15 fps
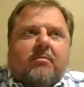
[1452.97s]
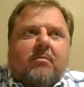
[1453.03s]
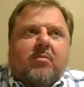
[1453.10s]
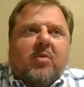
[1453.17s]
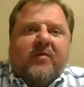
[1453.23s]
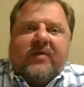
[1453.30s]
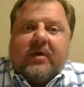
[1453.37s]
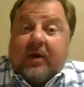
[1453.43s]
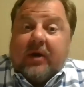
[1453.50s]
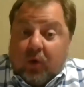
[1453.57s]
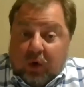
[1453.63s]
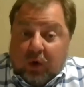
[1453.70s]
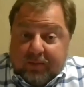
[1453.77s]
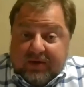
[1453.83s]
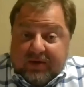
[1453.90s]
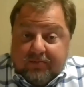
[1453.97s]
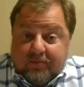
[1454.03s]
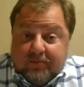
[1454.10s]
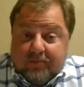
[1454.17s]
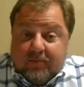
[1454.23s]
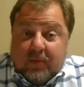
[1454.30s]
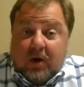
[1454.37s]
moving equipment
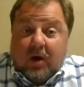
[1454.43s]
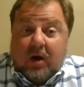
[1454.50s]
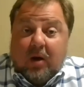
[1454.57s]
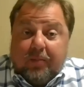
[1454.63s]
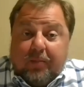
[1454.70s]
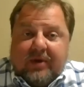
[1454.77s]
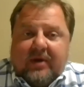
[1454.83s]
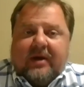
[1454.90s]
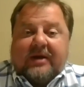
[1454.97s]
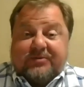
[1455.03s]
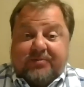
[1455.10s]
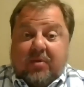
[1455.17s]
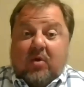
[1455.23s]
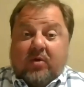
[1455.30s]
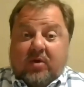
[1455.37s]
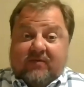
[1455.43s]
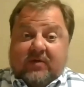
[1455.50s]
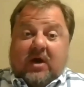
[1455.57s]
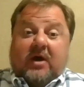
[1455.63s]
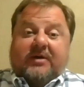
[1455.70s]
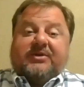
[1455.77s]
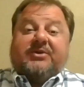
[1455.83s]
up as part of the
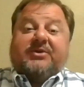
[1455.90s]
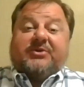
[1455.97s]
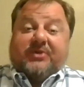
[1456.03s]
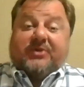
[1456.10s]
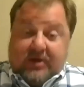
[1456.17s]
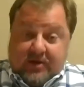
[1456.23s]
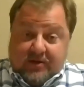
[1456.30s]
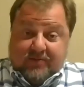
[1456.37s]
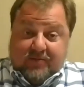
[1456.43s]
ICC.